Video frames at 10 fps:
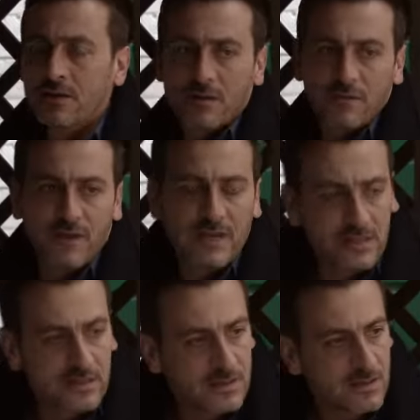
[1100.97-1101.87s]
Fact
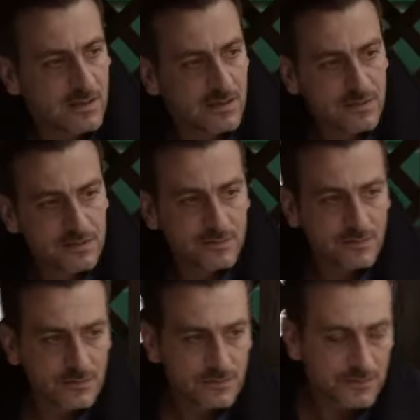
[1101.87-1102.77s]
is,
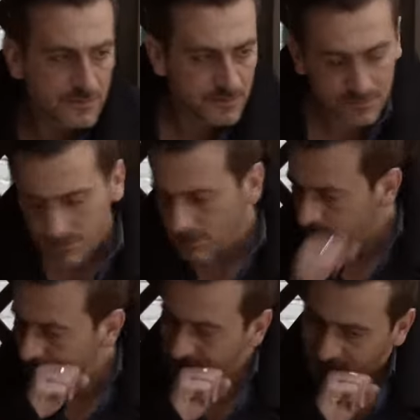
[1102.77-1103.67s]
I
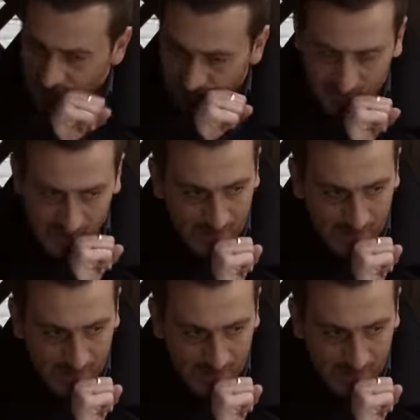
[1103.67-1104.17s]
don't deserve her.